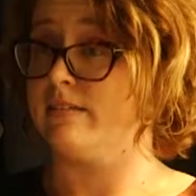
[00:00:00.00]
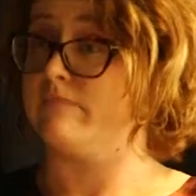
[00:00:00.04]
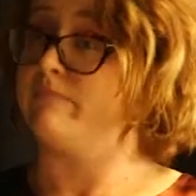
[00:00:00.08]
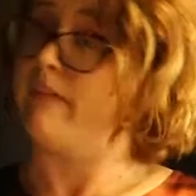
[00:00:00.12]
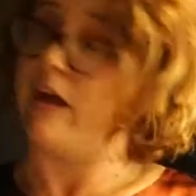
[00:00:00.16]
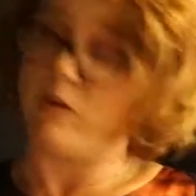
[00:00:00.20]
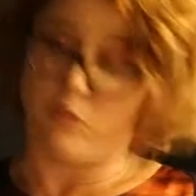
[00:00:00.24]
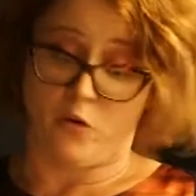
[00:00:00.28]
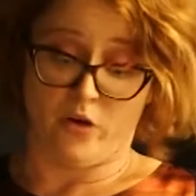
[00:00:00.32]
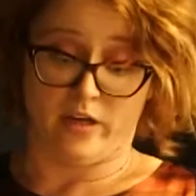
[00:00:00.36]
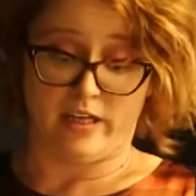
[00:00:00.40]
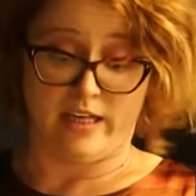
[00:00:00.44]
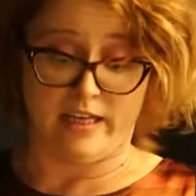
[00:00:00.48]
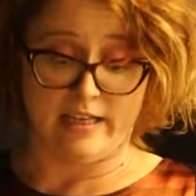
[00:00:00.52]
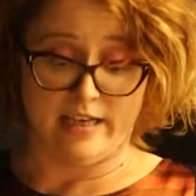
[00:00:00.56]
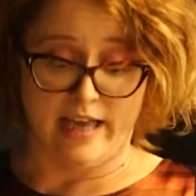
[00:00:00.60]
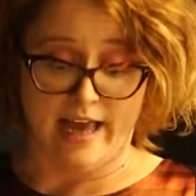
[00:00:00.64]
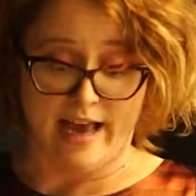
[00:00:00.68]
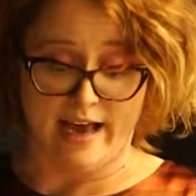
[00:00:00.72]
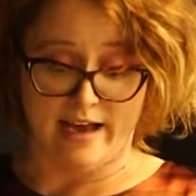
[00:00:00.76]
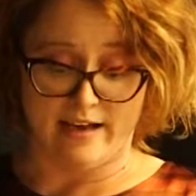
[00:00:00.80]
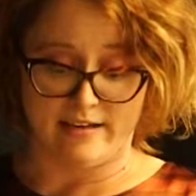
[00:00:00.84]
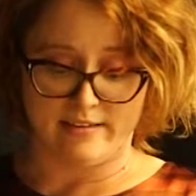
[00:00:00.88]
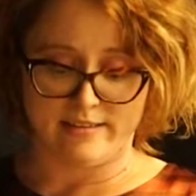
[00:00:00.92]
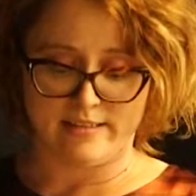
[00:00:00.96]
that work
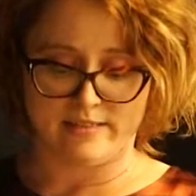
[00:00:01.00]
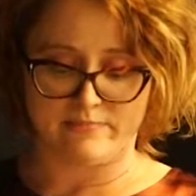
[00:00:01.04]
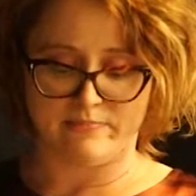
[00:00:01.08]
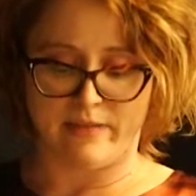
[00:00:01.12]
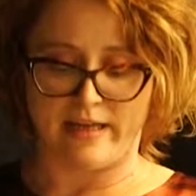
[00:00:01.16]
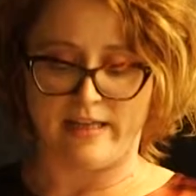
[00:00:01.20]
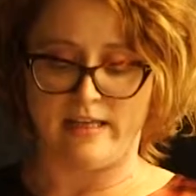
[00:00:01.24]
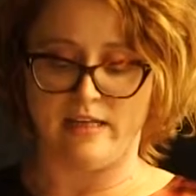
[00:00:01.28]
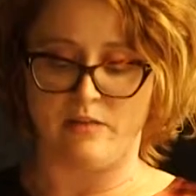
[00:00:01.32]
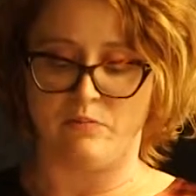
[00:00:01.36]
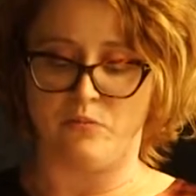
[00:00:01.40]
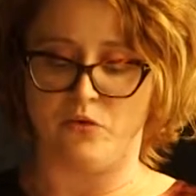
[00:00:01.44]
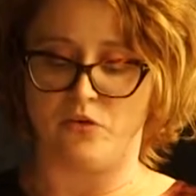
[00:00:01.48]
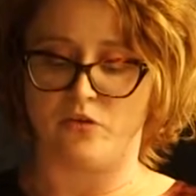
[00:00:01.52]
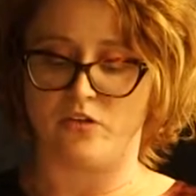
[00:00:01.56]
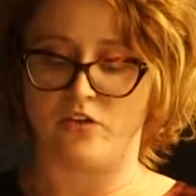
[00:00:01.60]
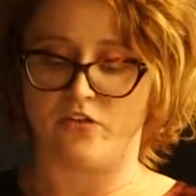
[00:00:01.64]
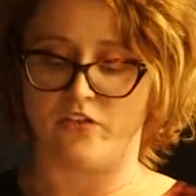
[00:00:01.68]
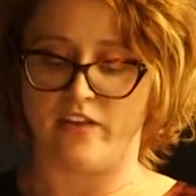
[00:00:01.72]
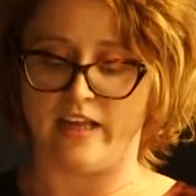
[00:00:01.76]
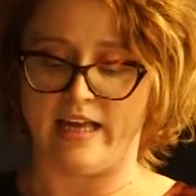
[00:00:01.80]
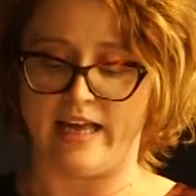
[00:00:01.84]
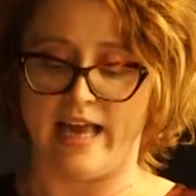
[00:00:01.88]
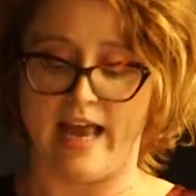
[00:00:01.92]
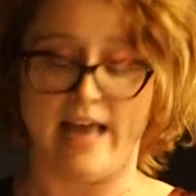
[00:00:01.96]
in-house making books
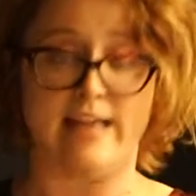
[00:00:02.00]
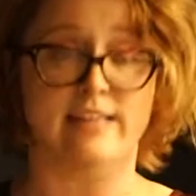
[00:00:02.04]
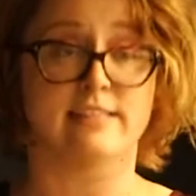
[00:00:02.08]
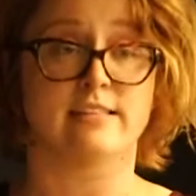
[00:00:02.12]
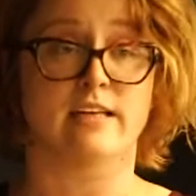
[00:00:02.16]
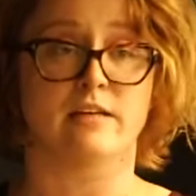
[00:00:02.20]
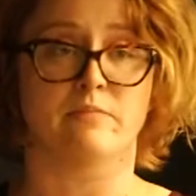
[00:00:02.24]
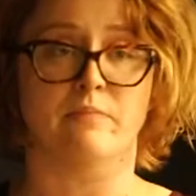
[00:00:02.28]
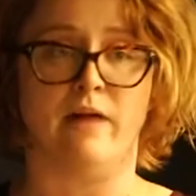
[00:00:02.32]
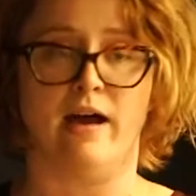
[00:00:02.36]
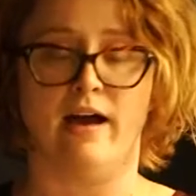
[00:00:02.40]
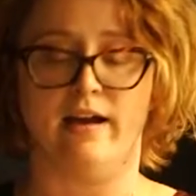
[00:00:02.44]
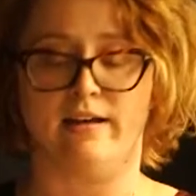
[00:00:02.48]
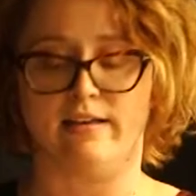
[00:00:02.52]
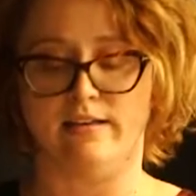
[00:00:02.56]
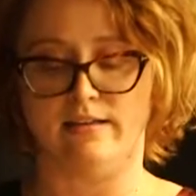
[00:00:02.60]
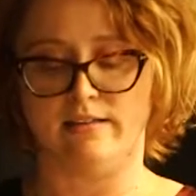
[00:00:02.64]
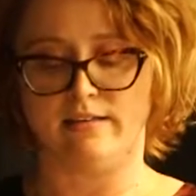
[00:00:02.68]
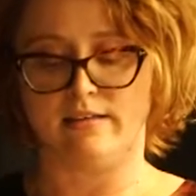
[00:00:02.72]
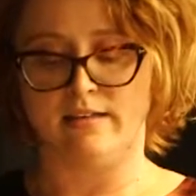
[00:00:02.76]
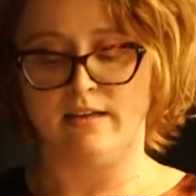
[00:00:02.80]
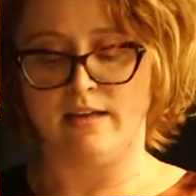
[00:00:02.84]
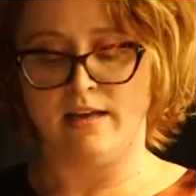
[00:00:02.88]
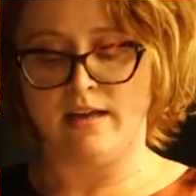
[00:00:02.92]
for the ANZ market,